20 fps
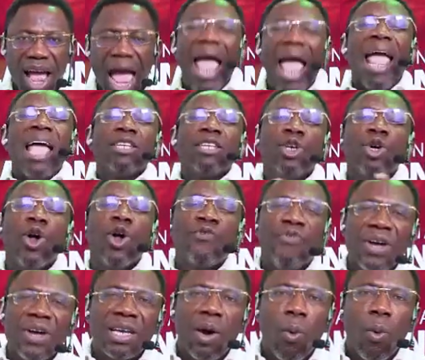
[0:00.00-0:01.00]
And you know,
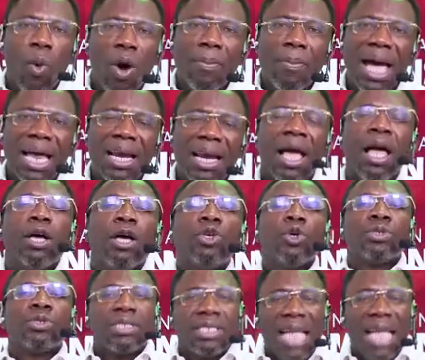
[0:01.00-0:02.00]
for the women,
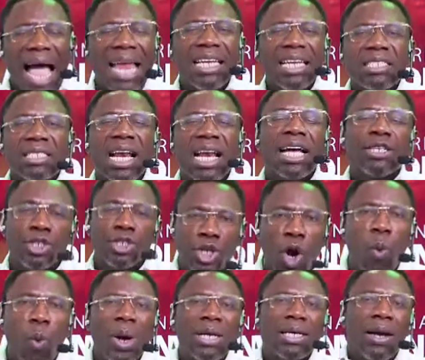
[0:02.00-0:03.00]
you stylishly
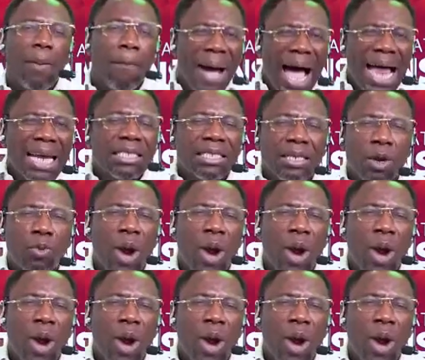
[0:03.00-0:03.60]
ensure when the man is